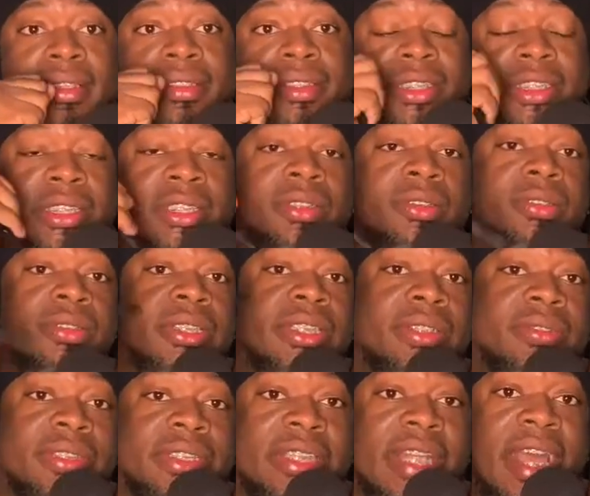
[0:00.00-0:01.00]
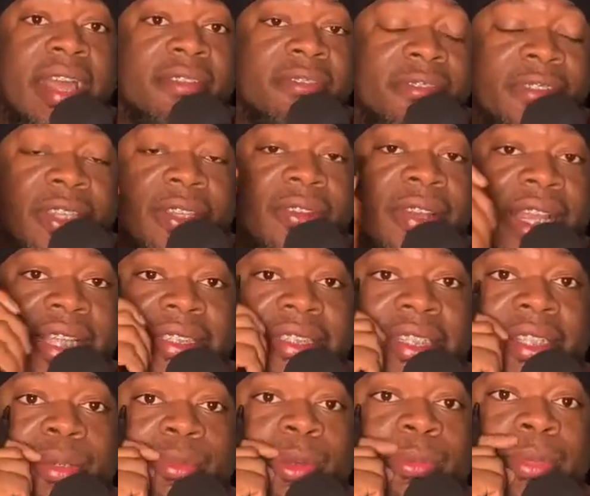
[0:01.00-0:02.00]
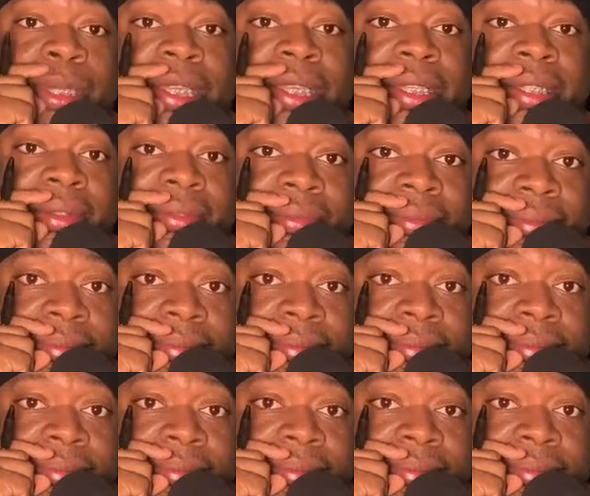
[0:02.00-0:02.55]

Suzy was not viewed as a human being.